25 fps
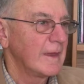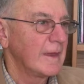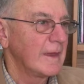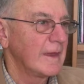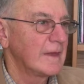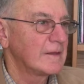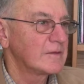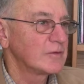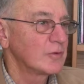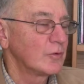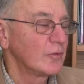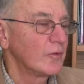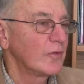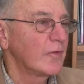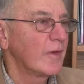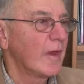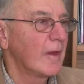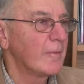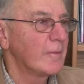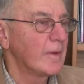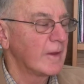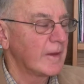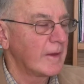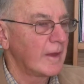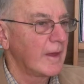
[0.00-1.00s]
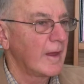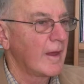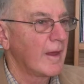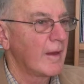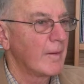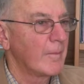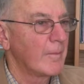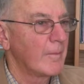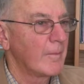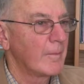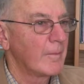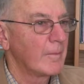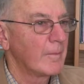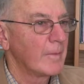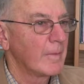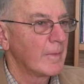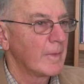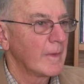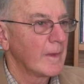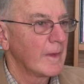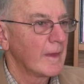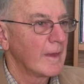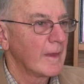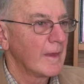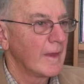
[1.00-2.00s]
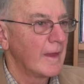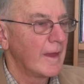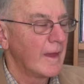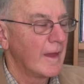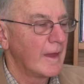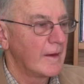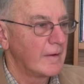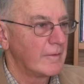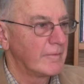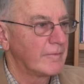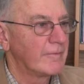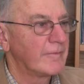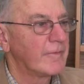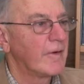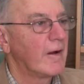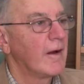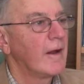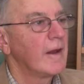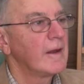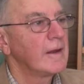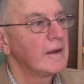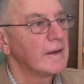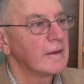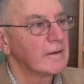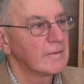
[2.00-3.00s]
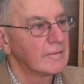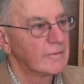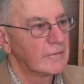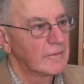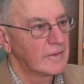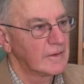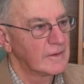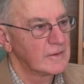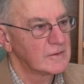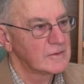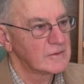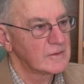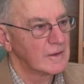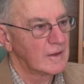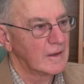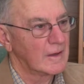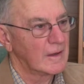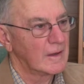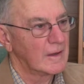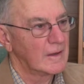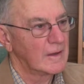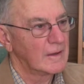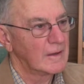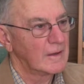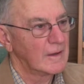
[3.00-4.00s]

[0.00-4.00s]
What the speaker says: it's also become a defining feature